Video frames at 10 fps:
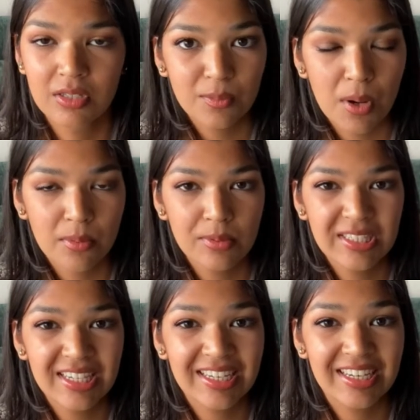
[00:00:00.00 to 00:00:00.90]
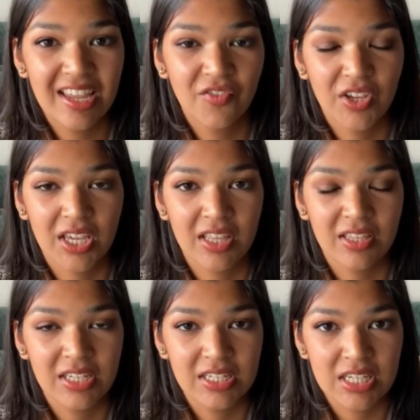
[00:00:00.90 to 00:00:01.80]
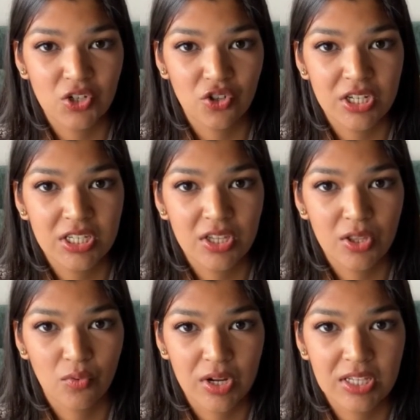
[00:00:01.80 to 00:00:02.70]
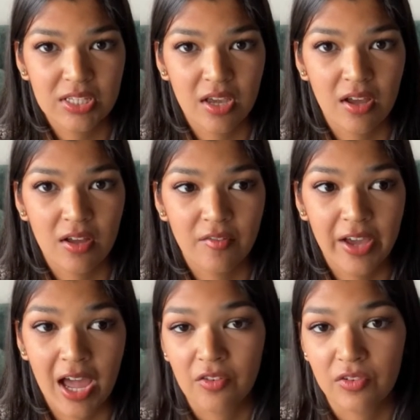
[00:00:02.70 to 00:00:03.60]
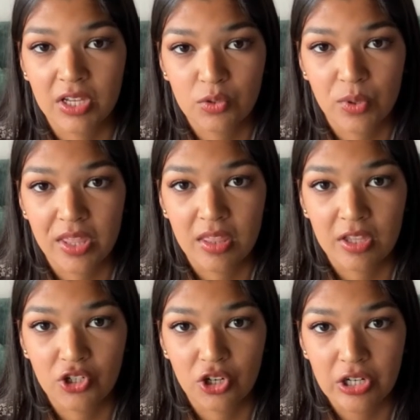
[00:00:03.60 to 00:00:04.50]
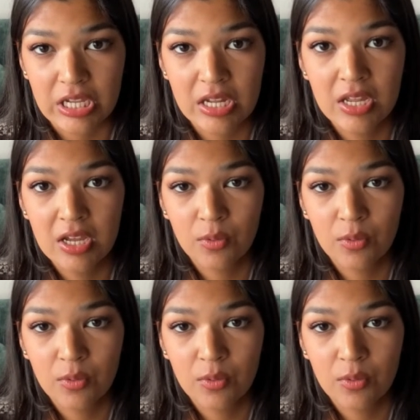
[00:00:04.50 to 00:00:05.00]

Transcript: This probably significantly decreased the risk of conflict within the journey,